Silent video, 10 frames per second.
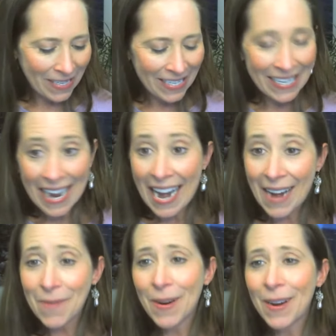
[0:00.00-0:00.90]

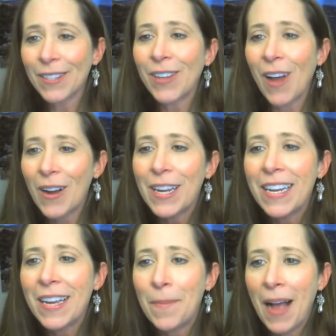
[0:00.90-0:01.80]
Today we are
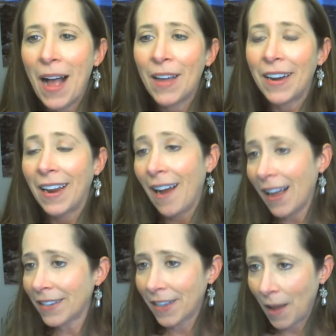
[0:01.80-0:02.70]
talking about a
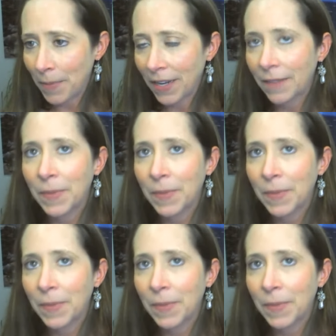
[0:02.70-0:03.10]
hot topic,